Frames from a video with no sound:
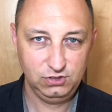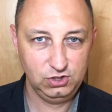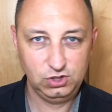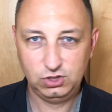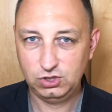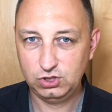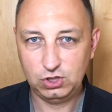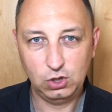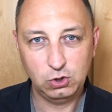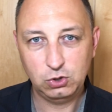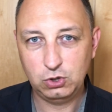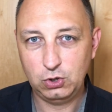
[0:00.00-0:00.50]

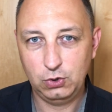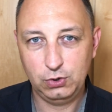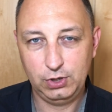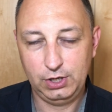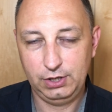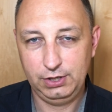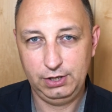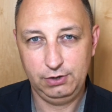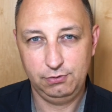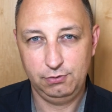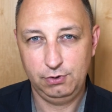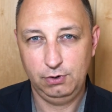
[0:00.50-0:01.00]
Don't go down
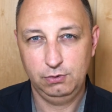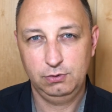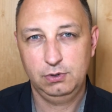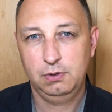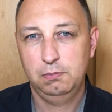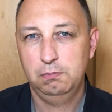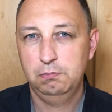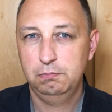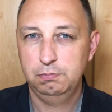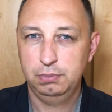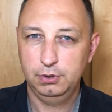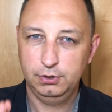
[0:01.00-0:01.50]
that road.
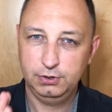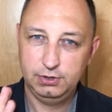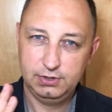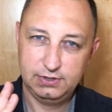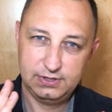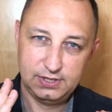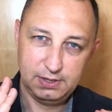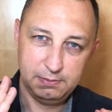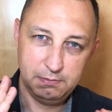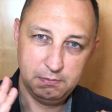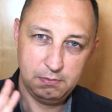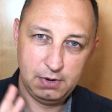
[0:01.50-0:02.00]
Put
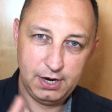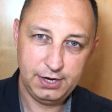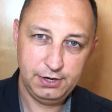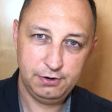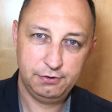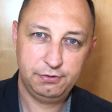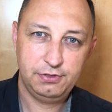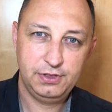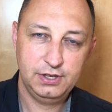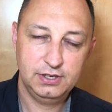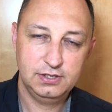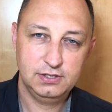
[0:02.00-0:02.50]
some minor
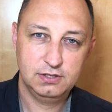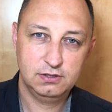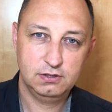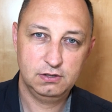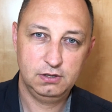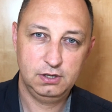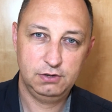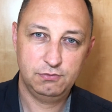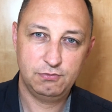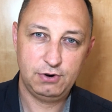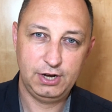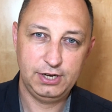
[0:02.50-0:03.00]
things in
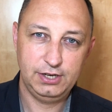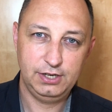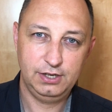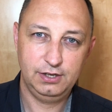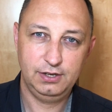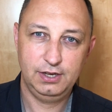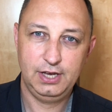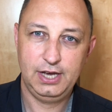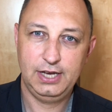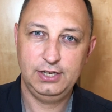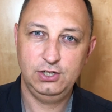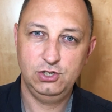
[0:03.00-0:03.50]
writing
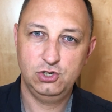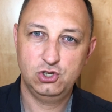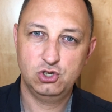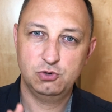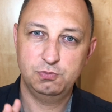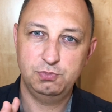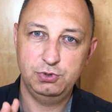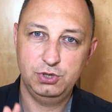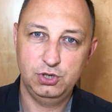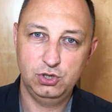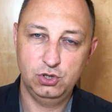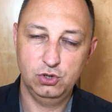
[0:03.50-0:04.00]
and you should
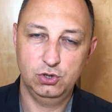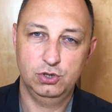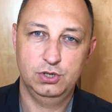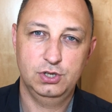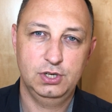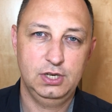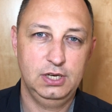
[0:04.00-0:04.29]
be good.